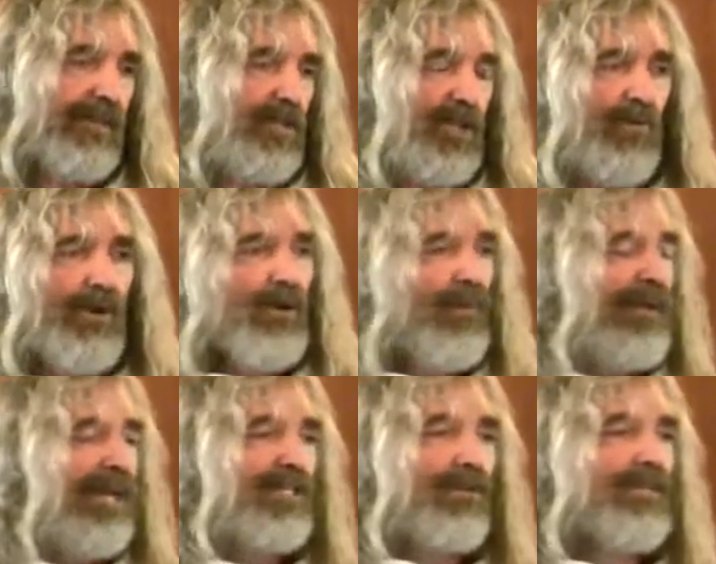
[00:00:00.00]
So we
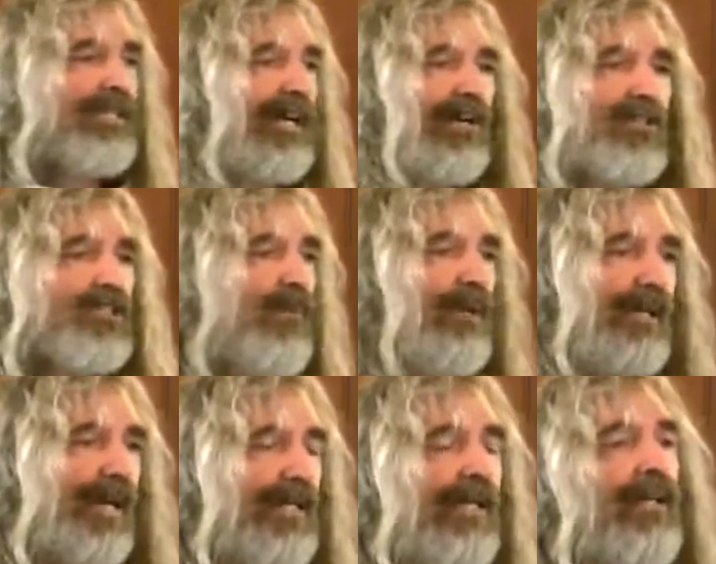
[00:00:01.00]
replace our entire stomach
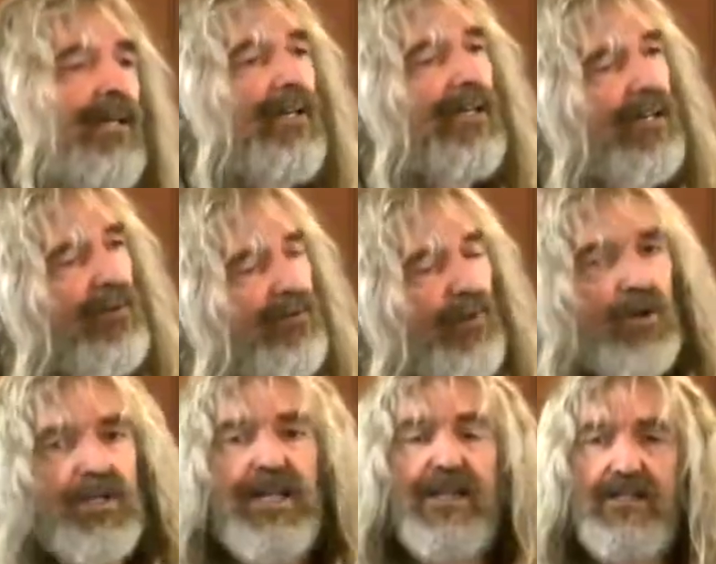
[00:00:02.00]
lining in 4
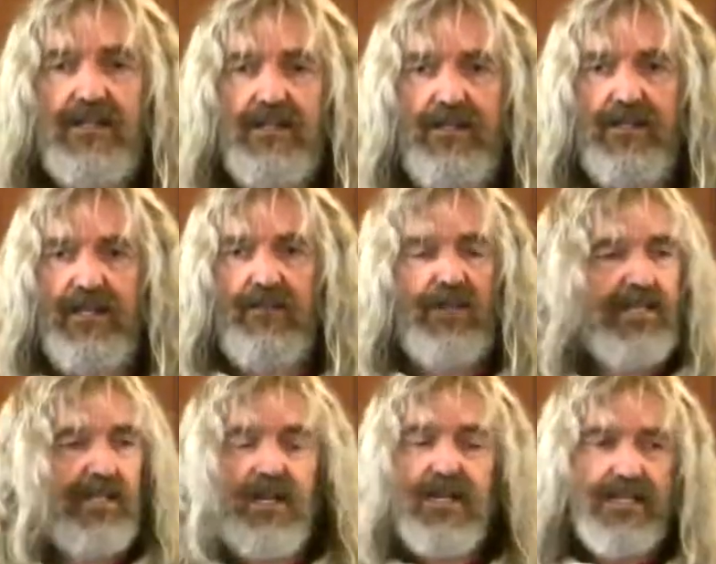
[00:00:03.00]
days. Every
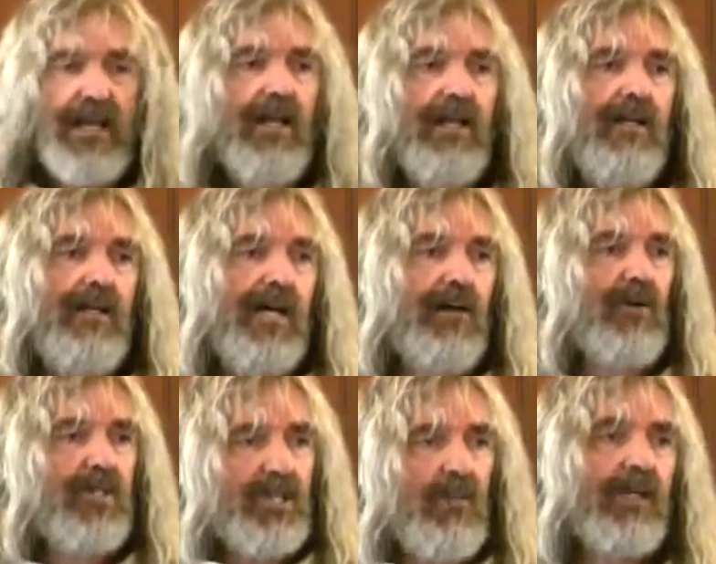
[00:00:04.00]
single cell of
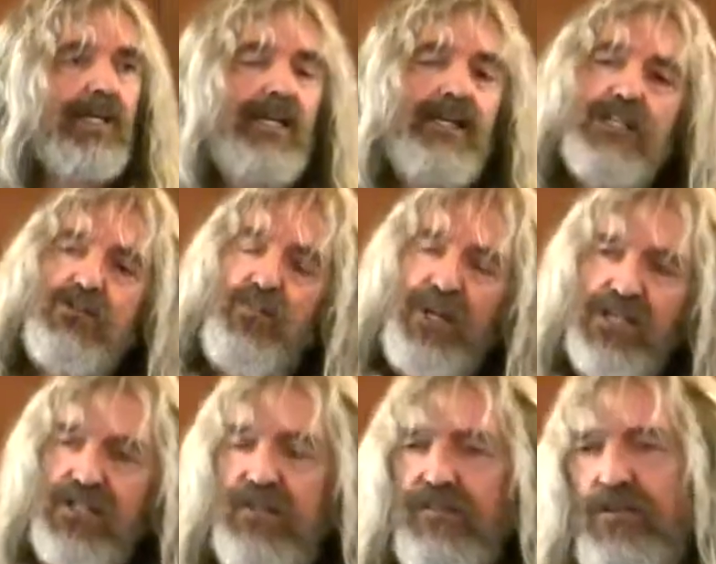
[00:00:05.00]
our stomach lining is
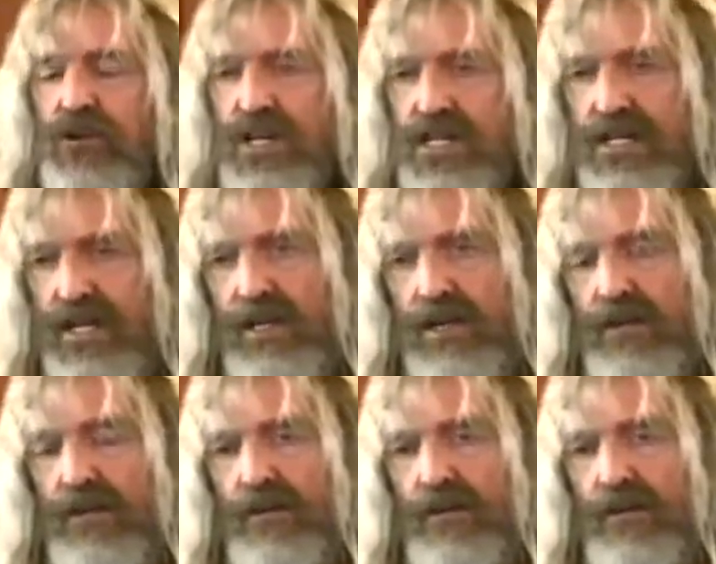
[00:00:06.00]
replaced in a 4-day cycle.